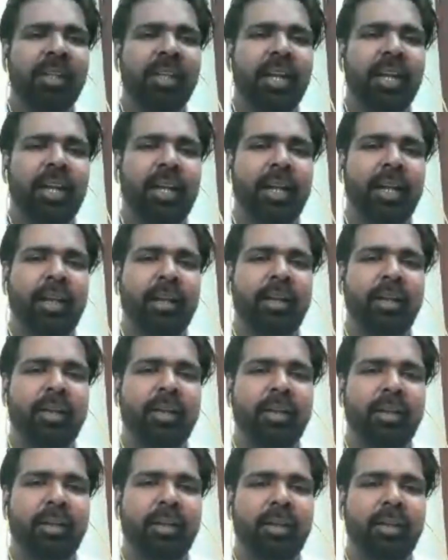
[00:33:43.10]
and
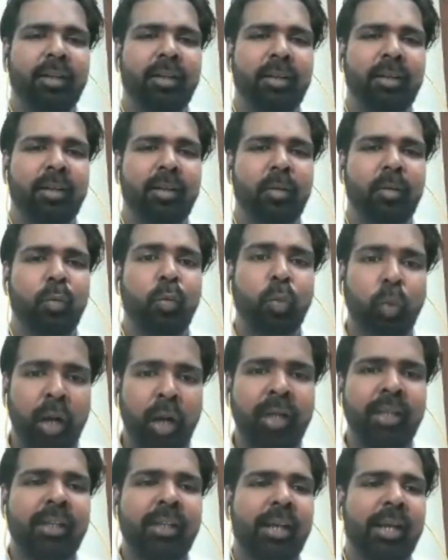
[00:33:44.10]
uh,
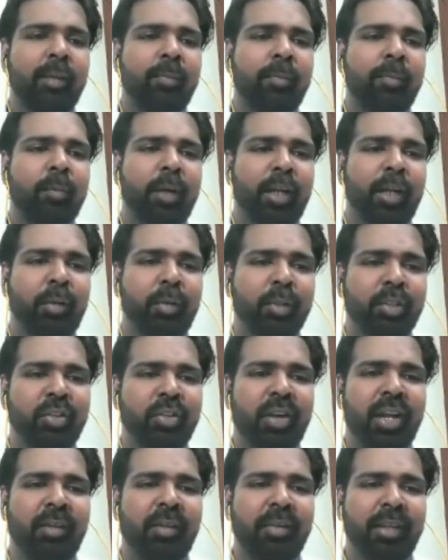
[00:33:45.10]
one time while he was
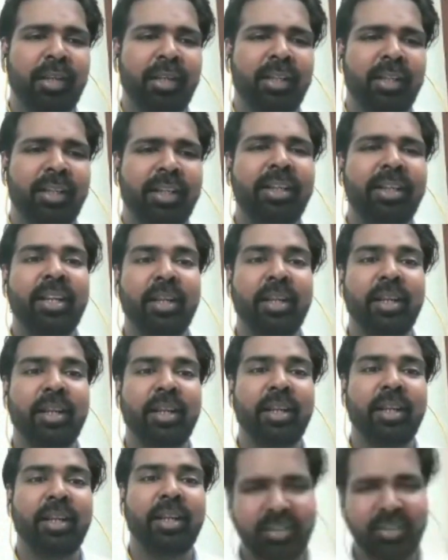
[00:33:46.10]
traveling he didn't
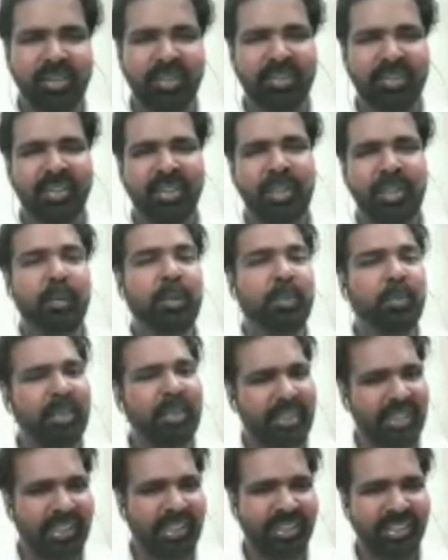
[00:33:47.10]
meet her she was
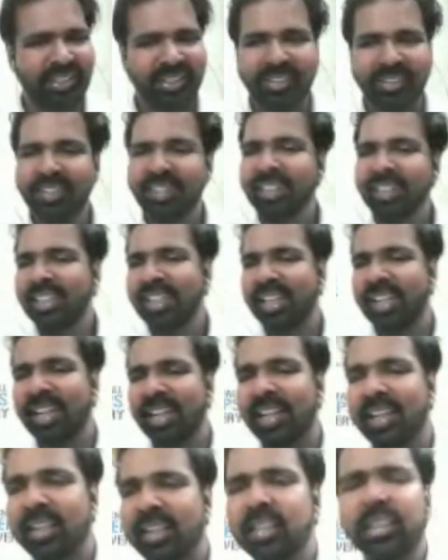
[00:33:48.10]
missing
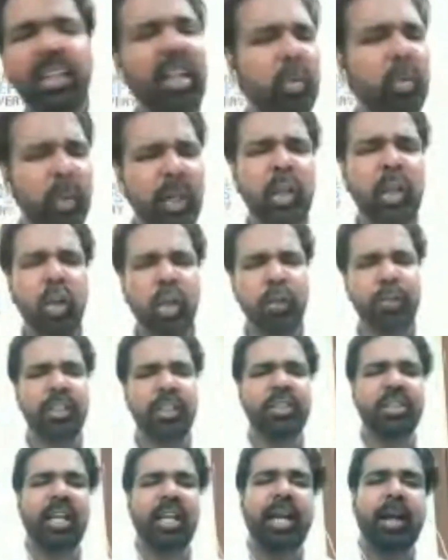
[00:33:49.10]
and there are quite a lot of
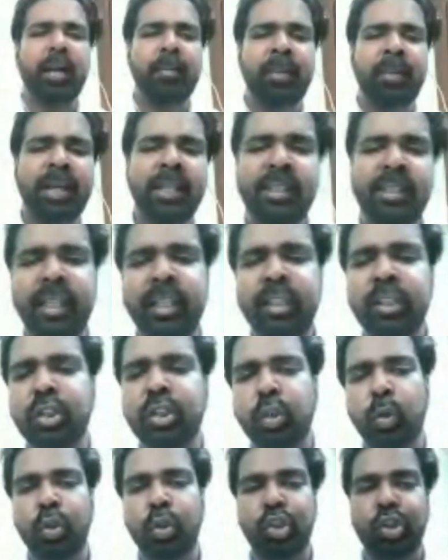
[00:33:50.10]
such amazing
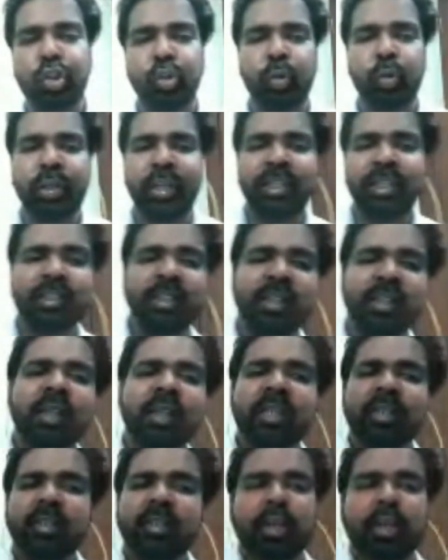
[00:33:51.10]
short stories
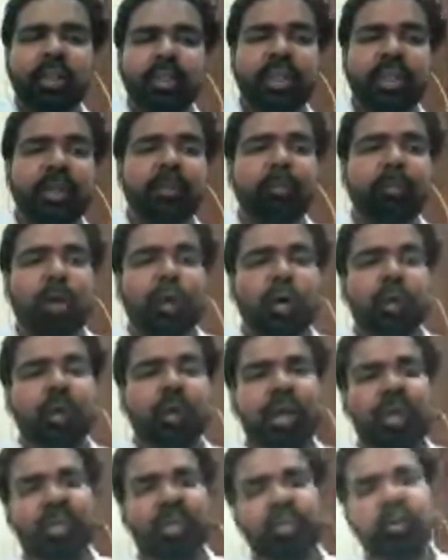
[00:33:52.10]
that Ruskin Bond
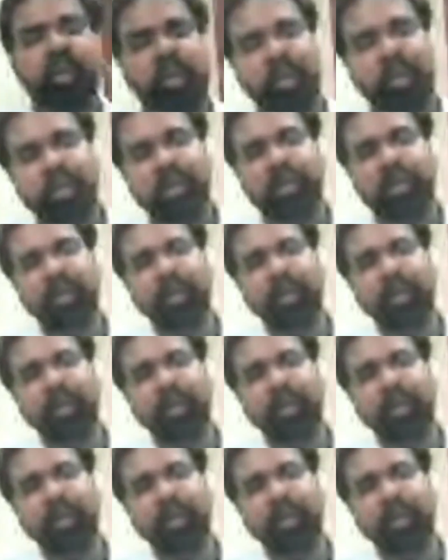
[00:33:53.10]
has written.